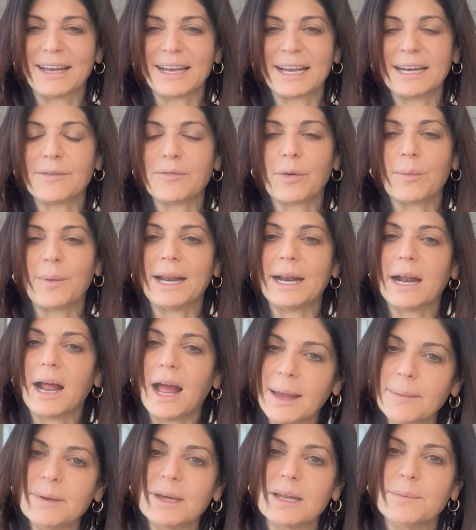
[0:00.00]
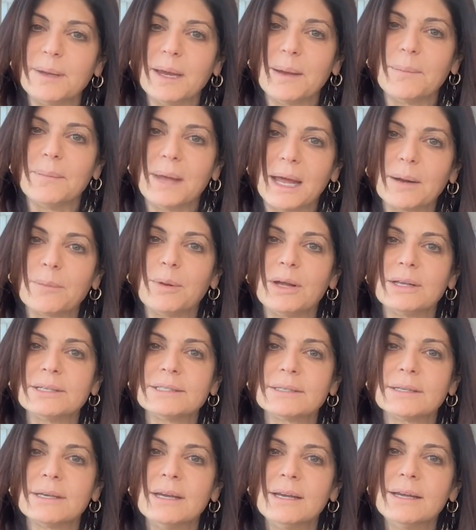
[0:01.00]
Like I never went, I'm going to be a
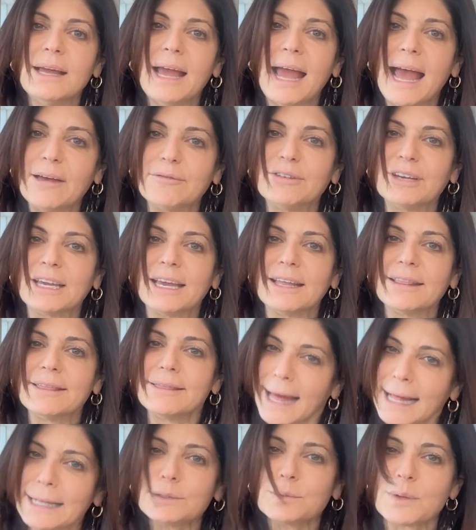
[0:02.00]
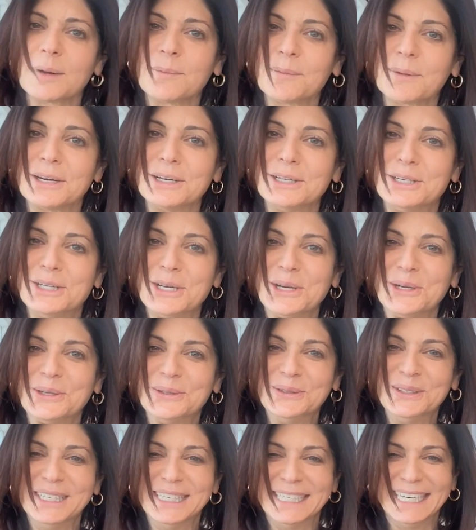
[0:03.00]
menopause advocate. That's what I'm going to
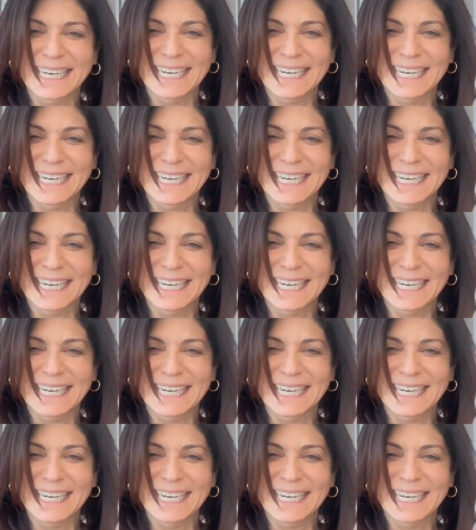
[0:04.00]
do.